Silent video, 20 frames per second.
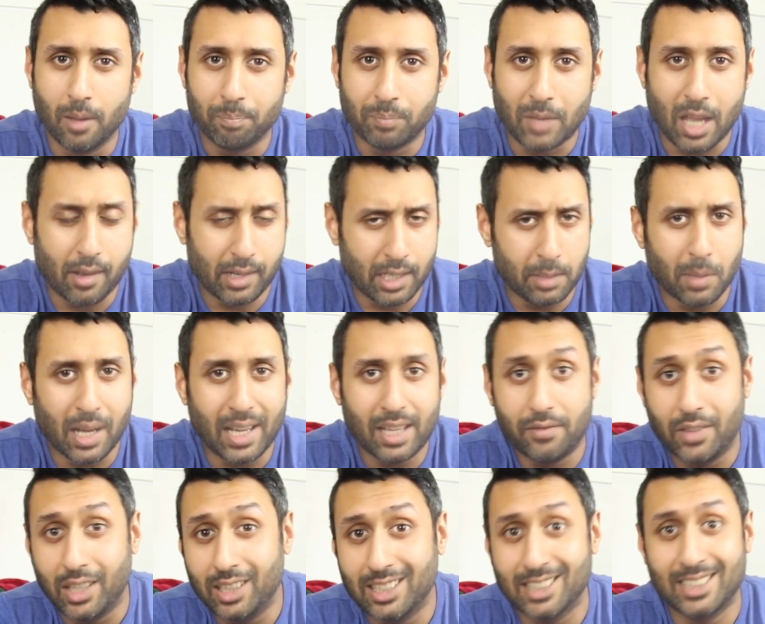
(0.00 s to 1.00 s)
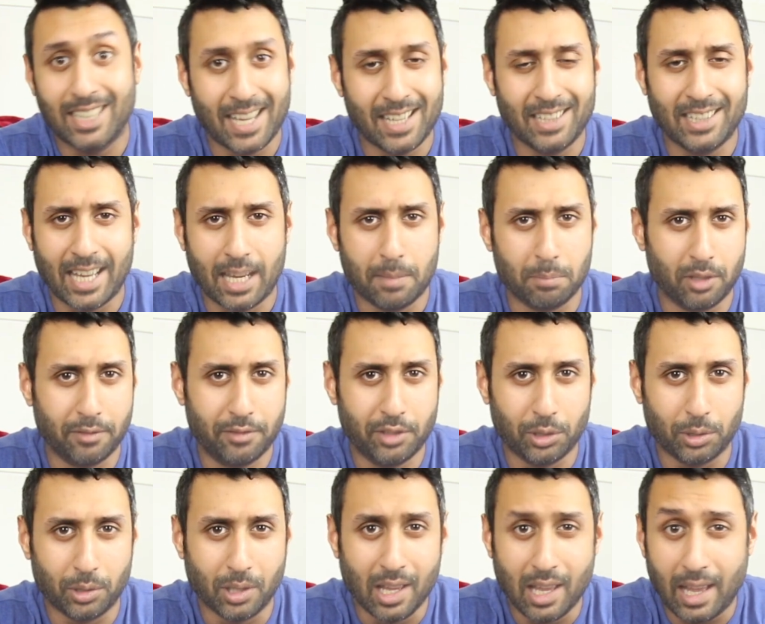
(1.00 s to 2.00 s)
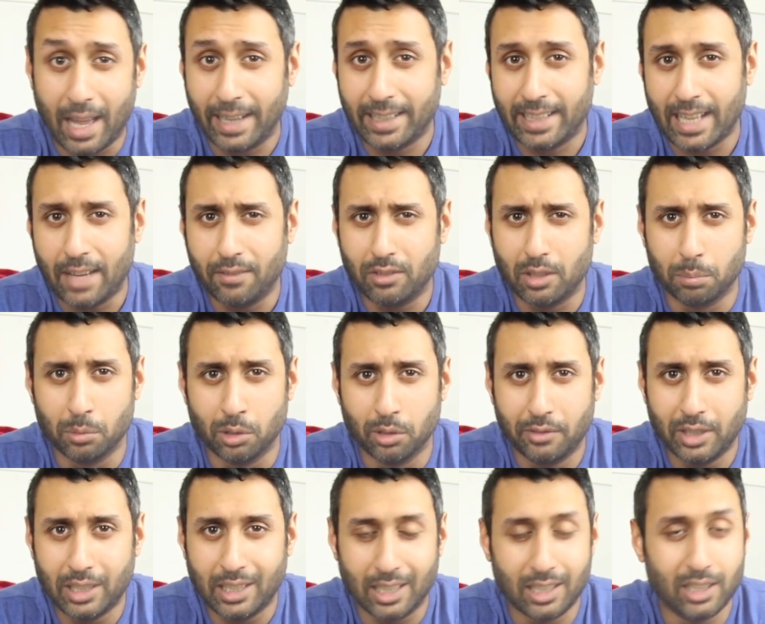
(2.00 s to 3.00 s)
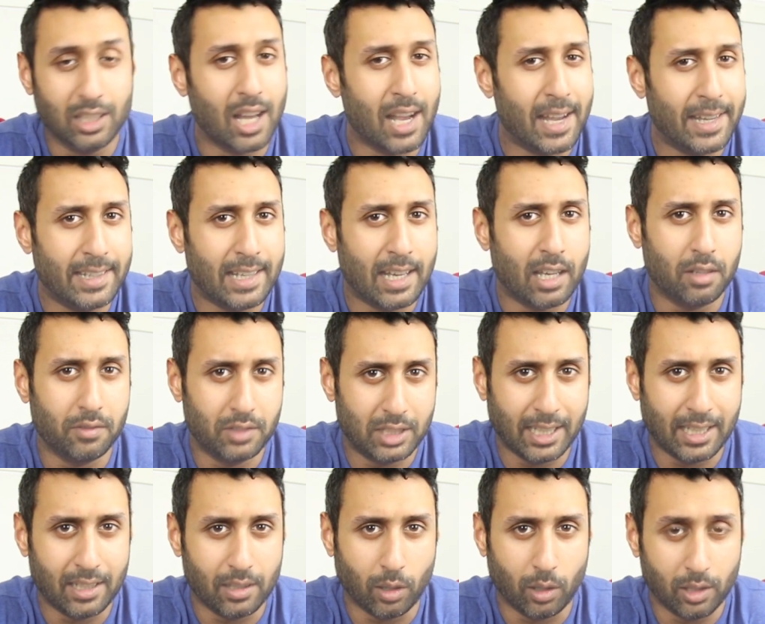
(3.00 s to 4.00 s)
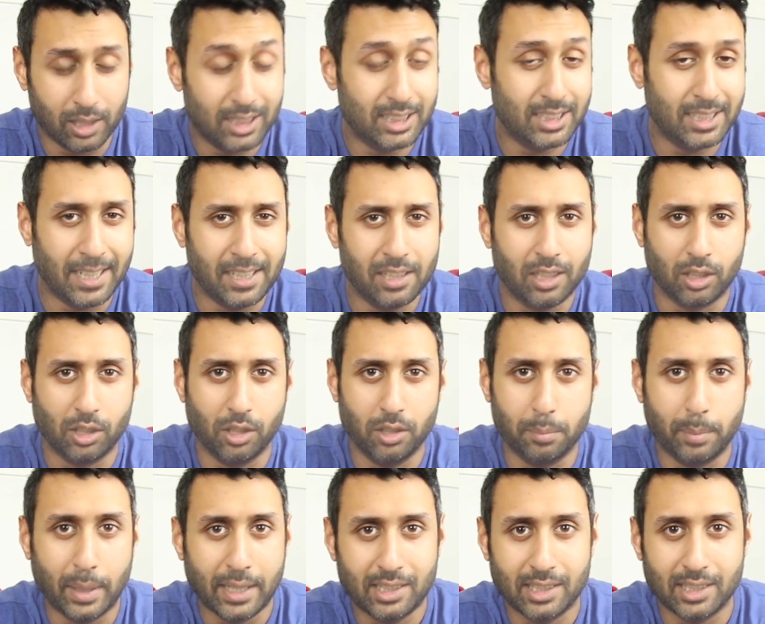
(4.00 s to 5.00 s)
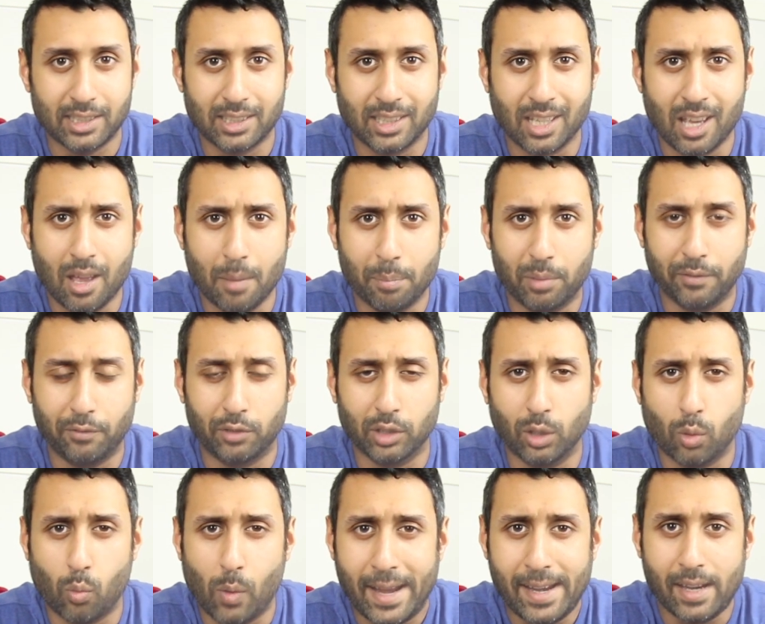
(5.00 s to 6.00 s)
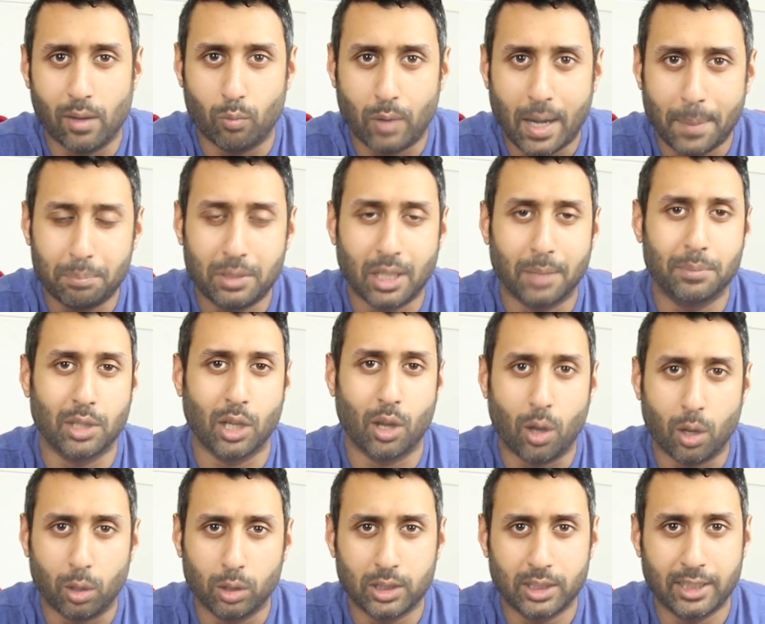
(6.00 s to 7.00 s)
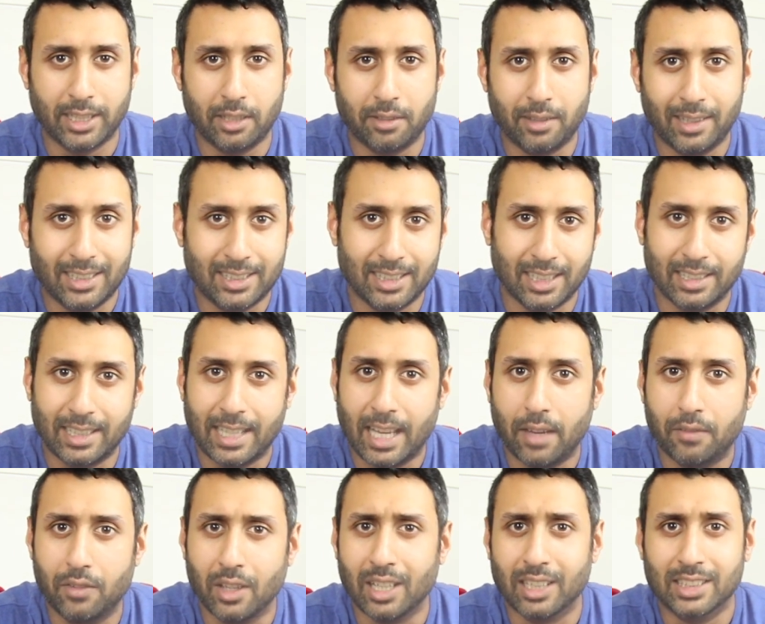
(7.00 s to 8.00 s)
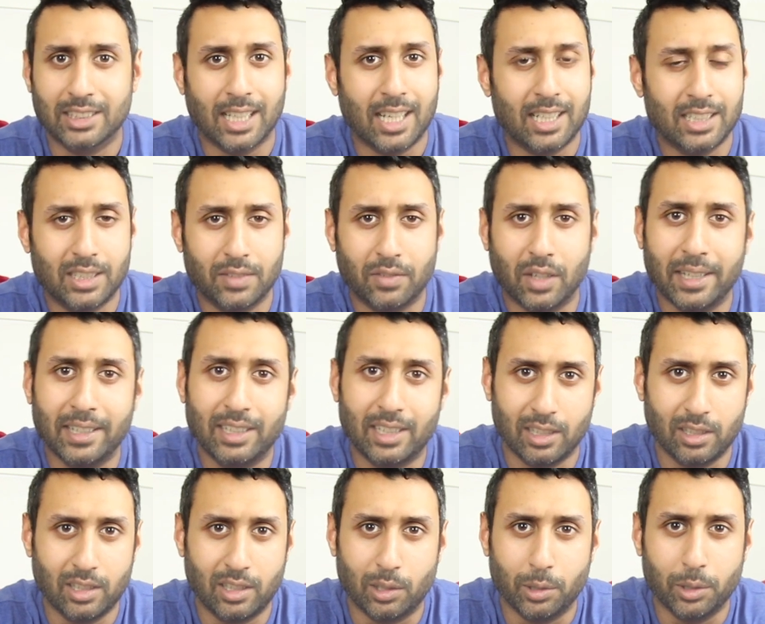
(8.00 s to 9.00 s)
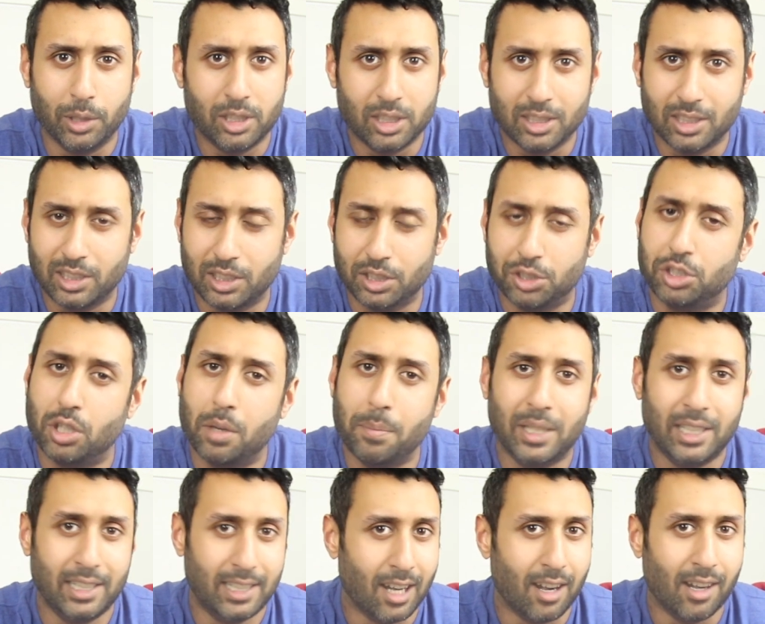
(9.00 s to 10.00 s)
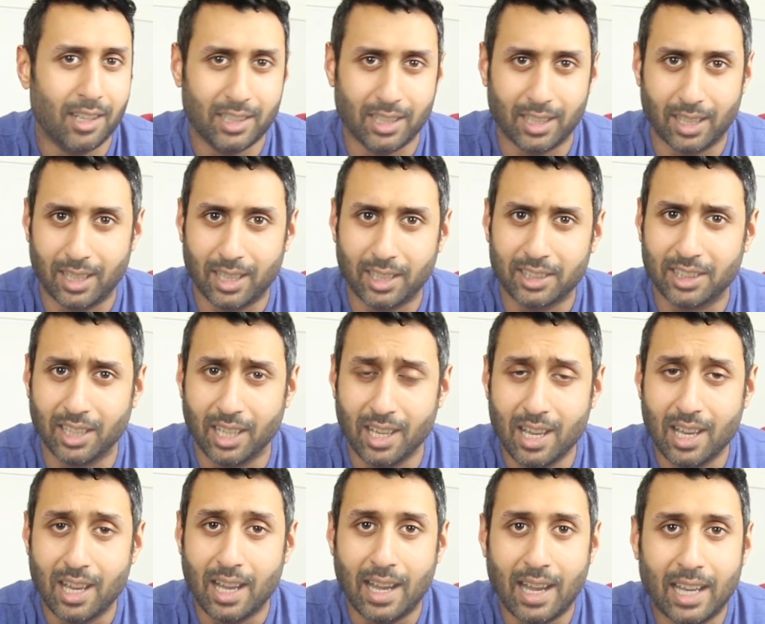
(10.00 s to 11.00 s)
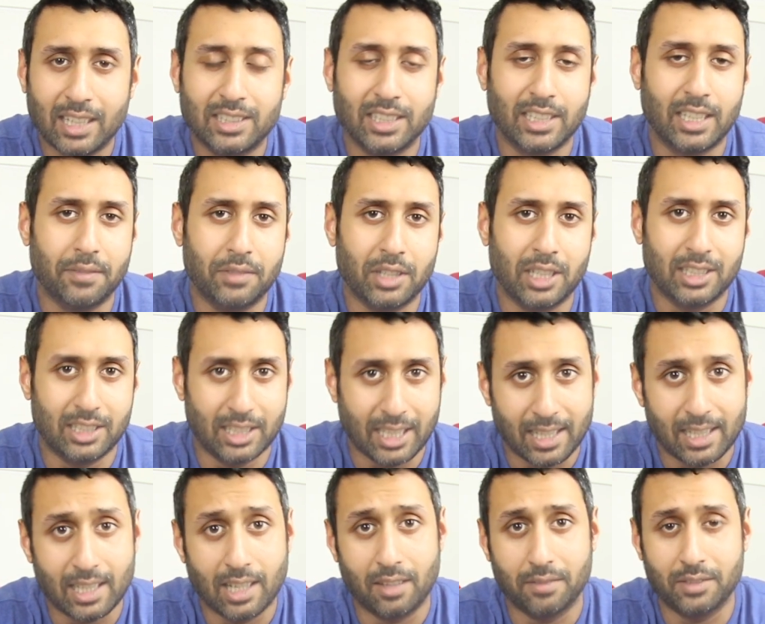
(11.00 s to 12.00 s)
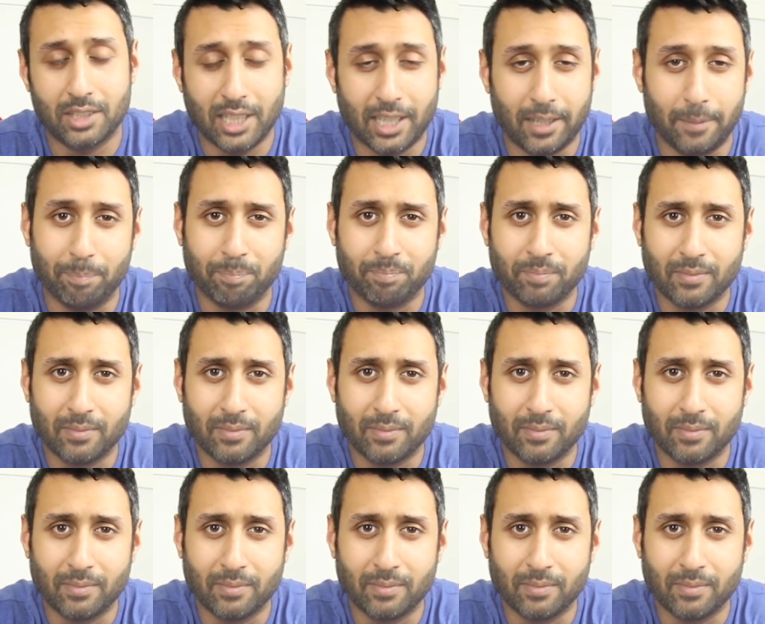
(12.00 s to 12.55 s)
Now, in my Avengers Endgame review, I gave the movie a 9 out of 10 on a standalone basis, but for the way it wrapped up the whole series and gave satisfying conclusions to so many character arcs, I had to give it a 10 out of 10.